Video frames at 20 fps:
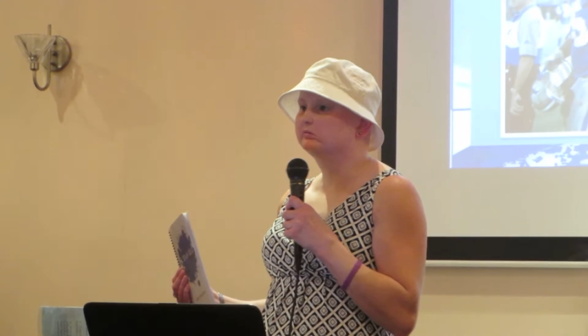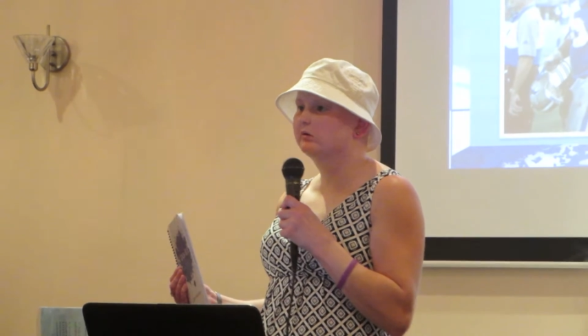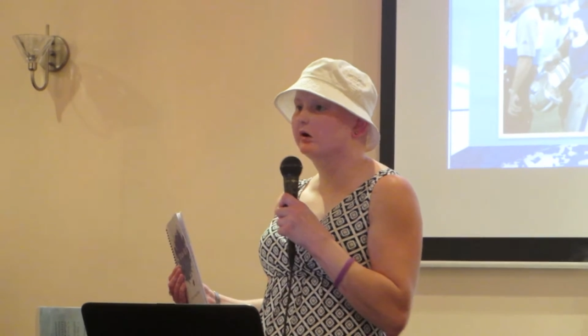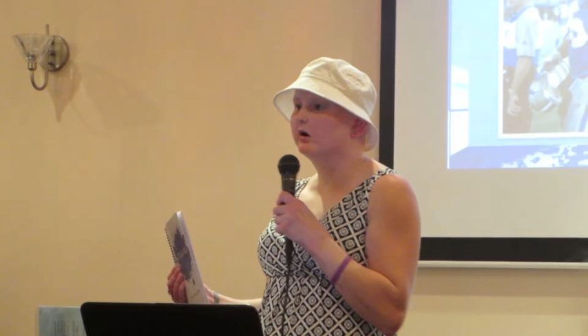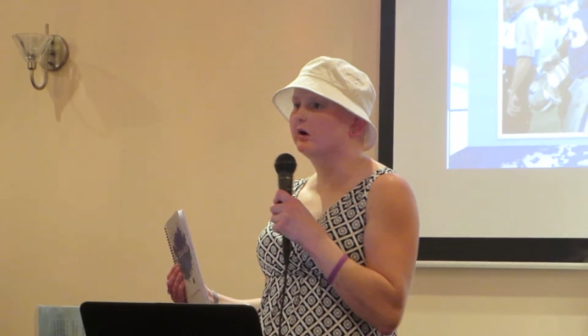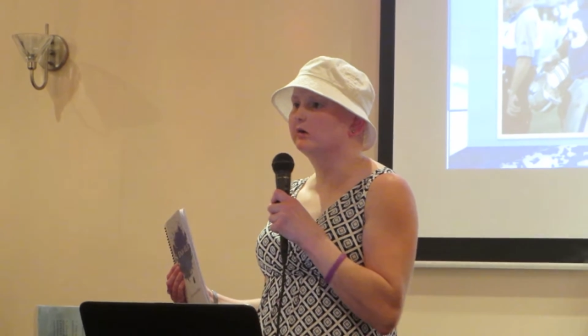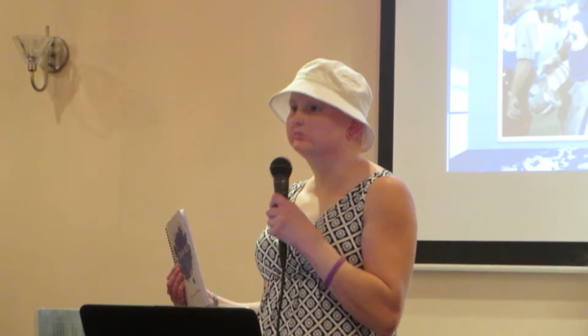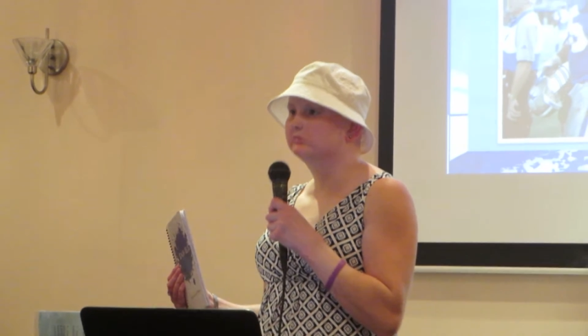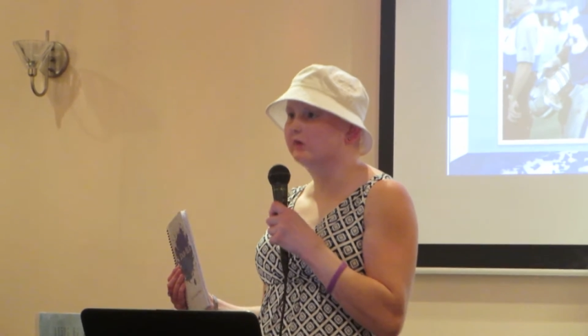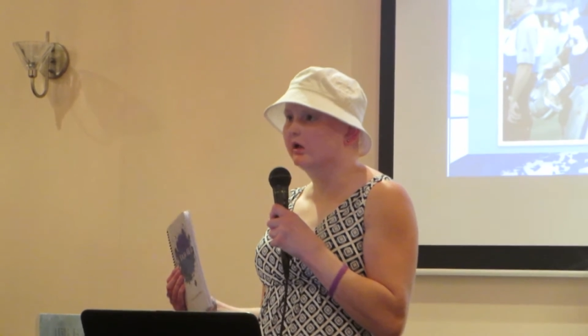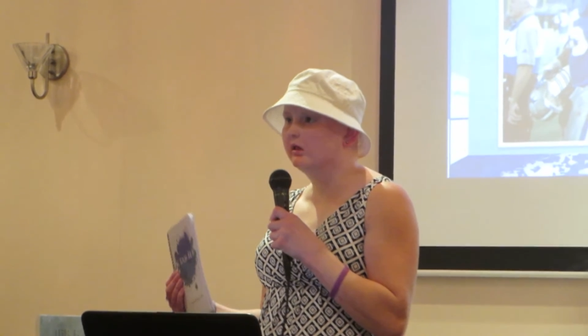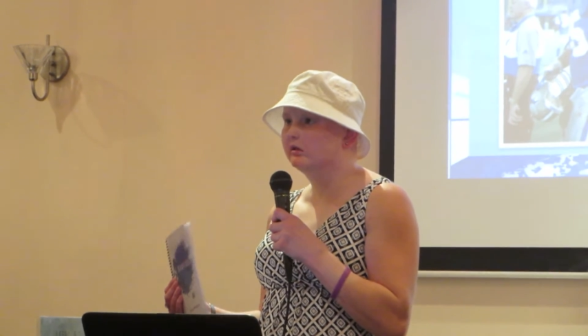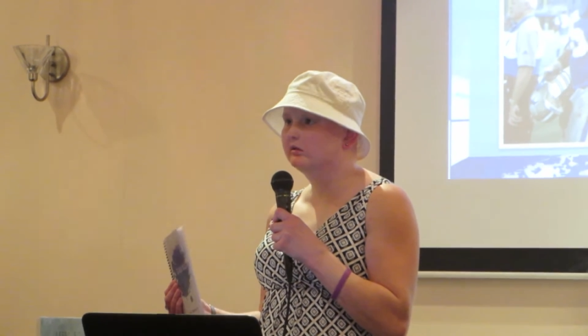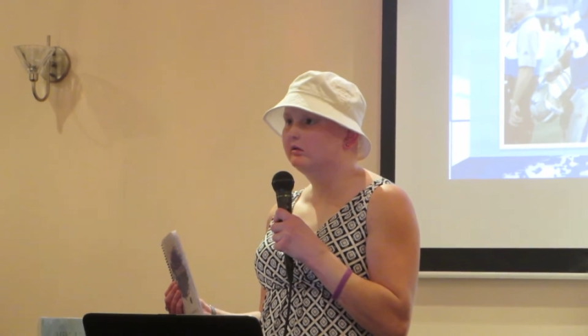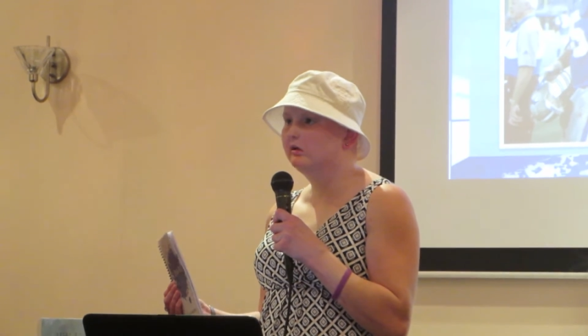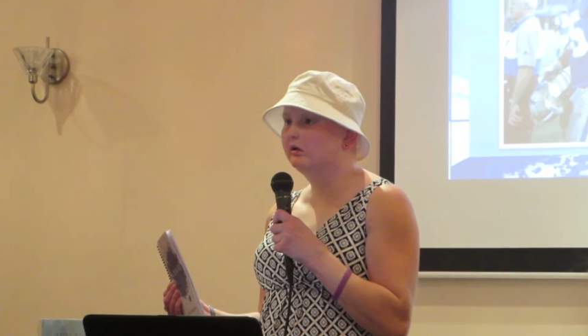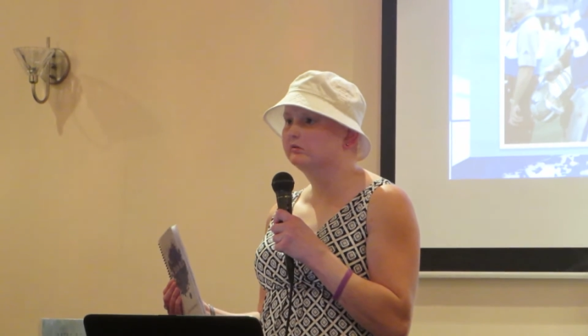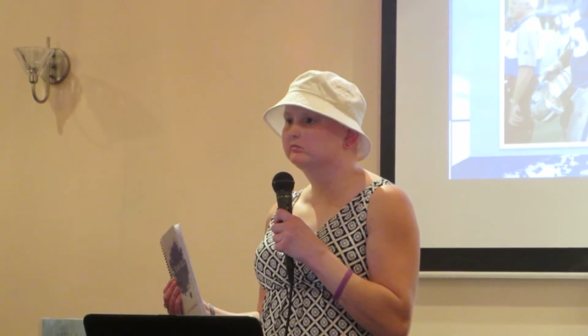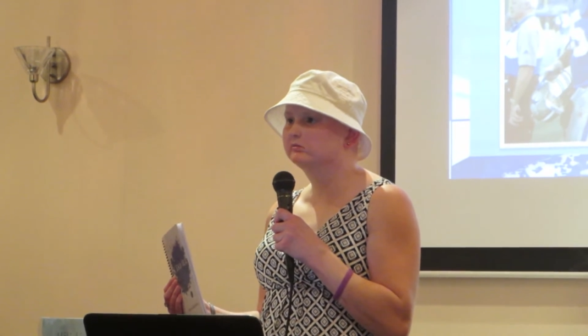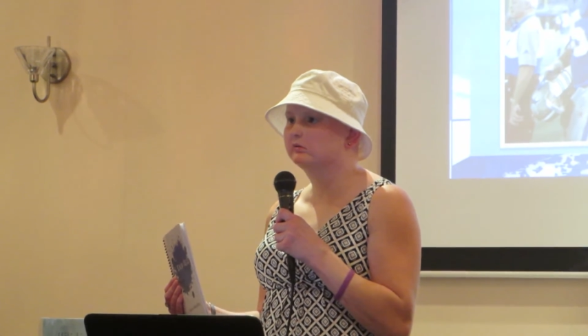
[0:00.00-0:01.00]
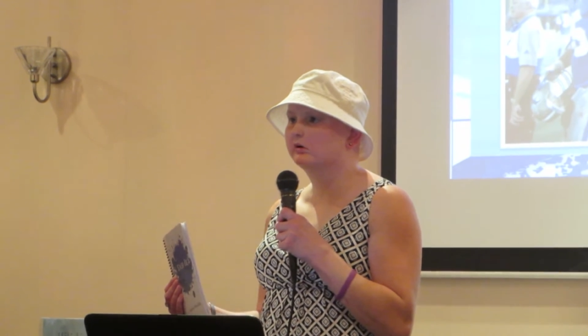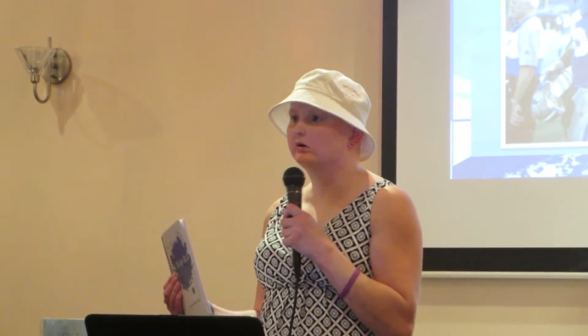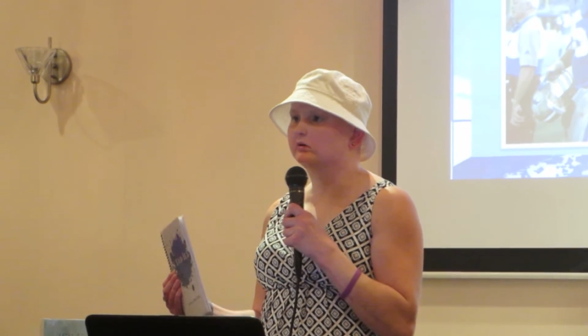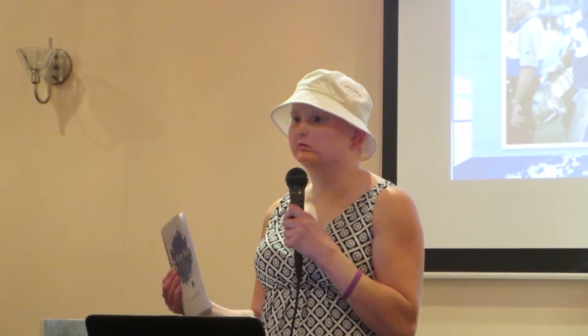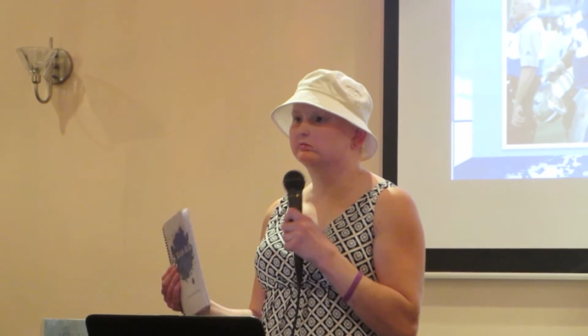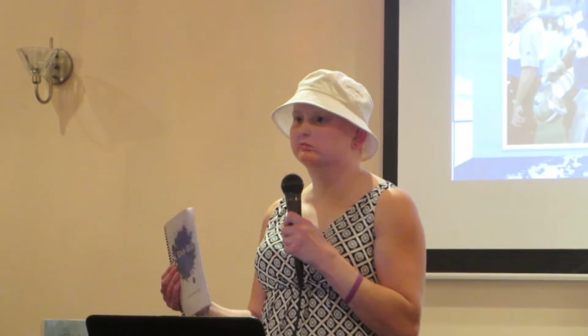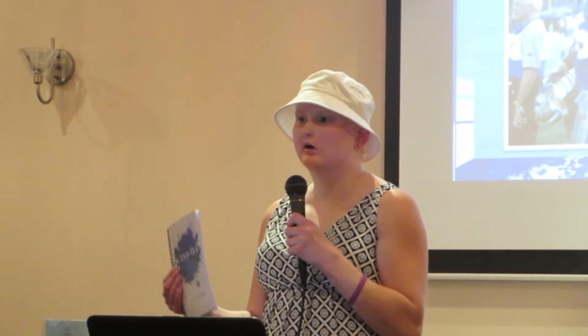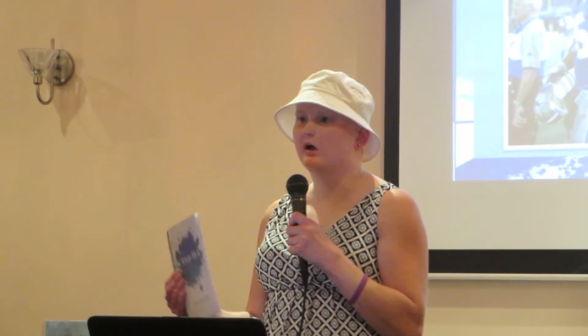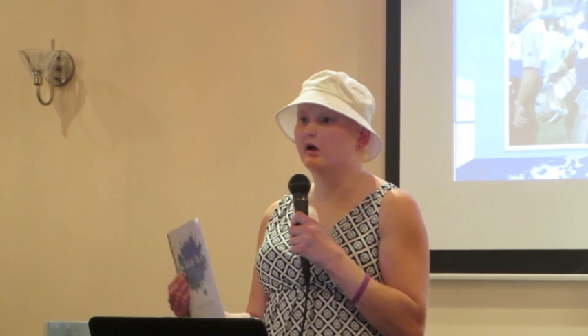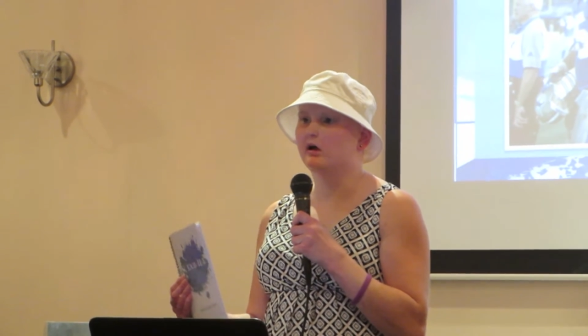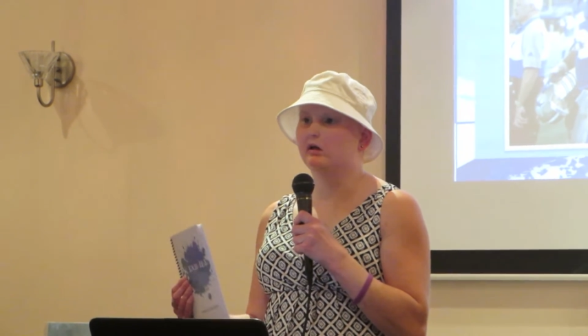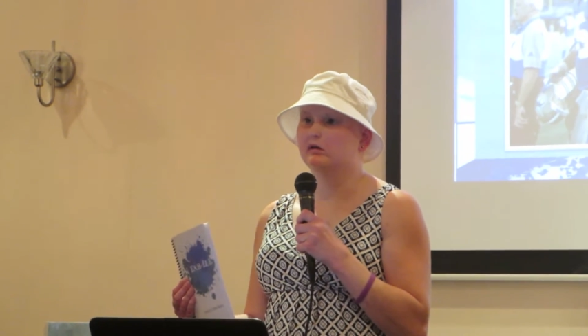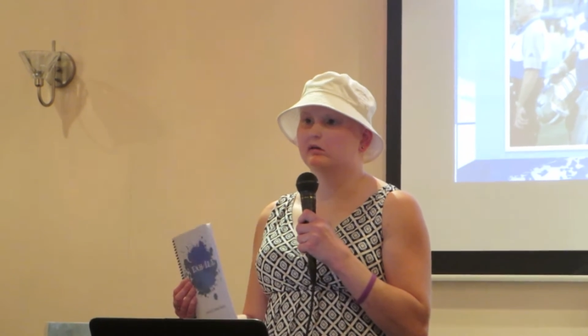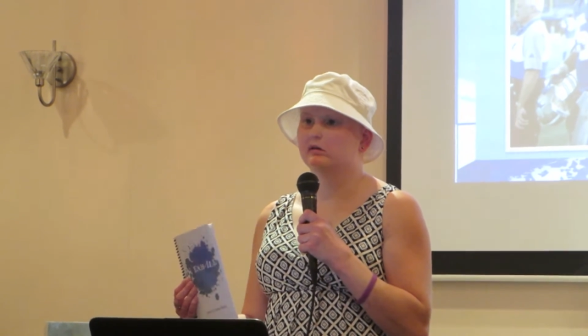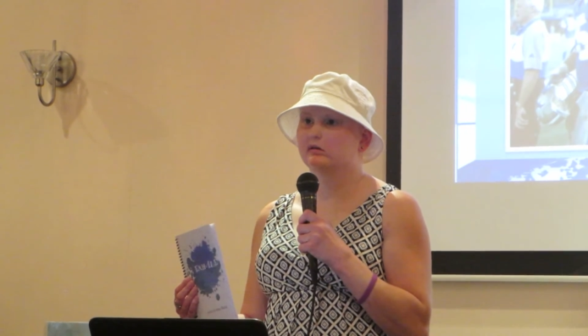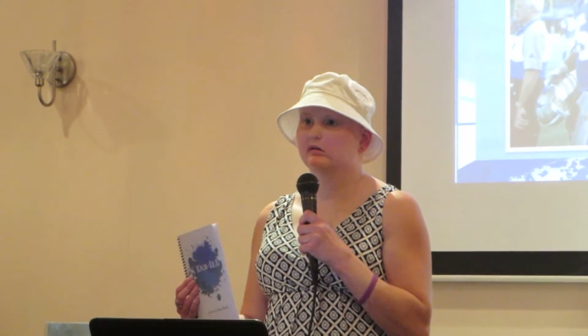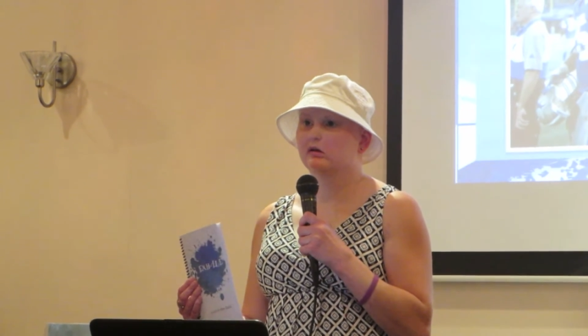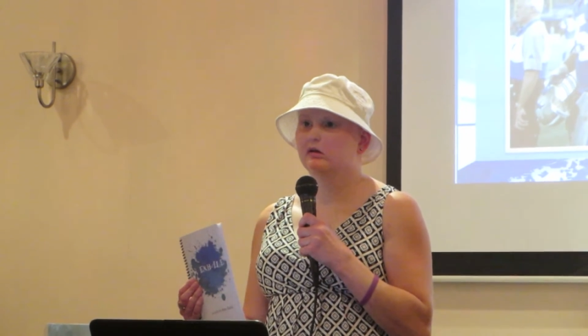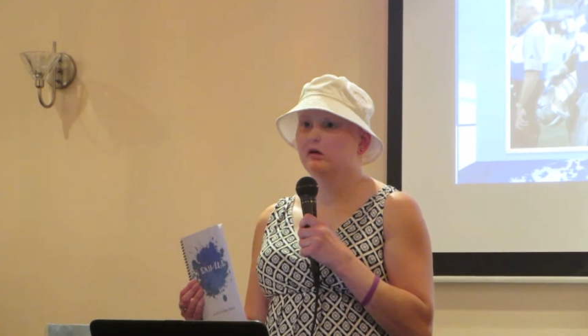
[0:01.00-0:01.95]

for a relative or a friend.